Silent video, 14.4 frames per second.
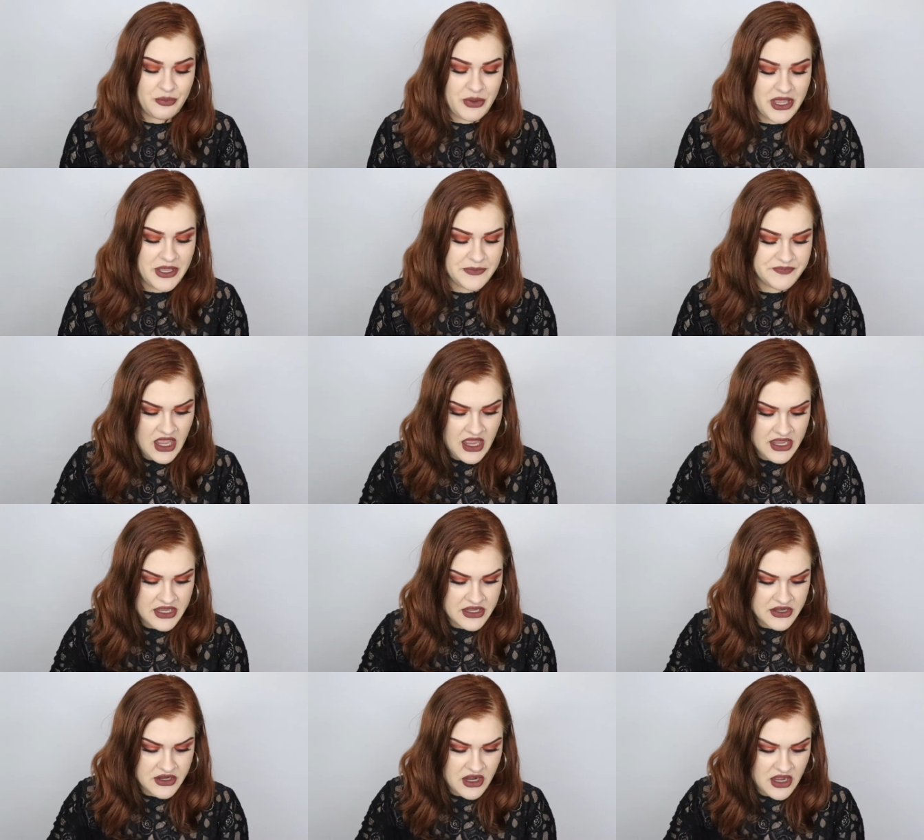But
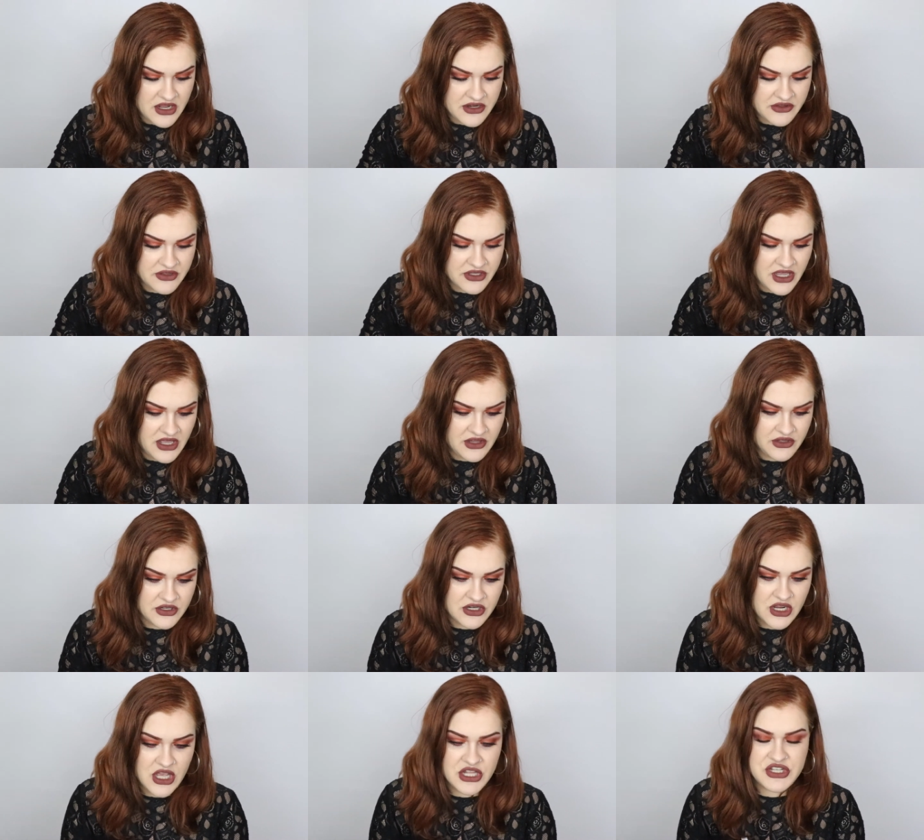I got the
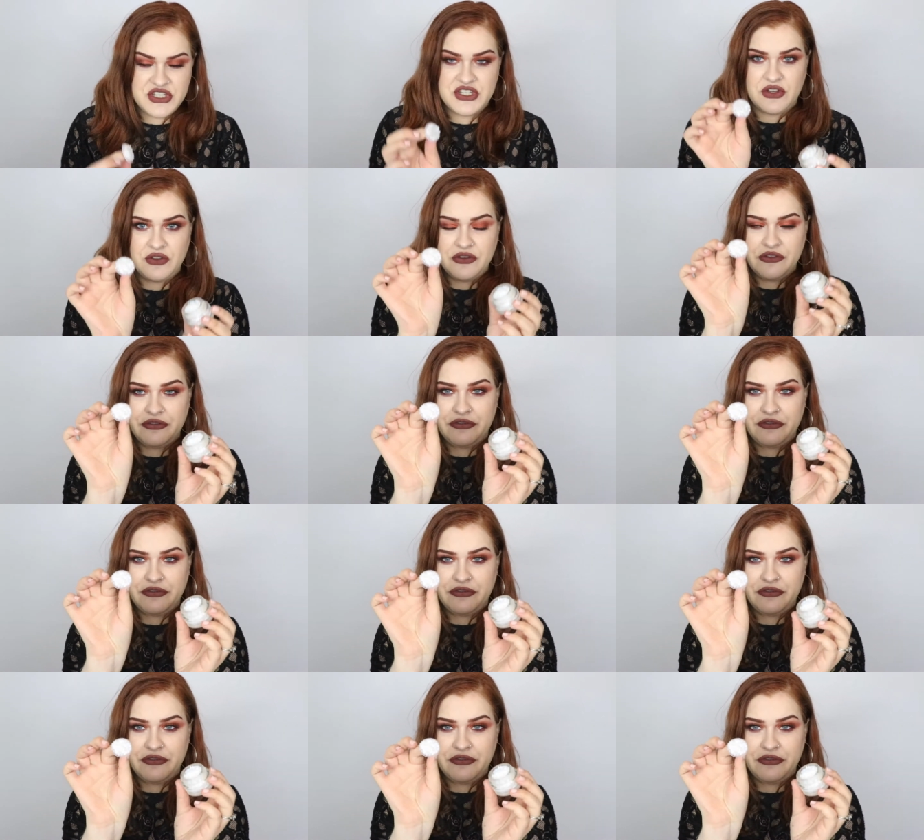color Adult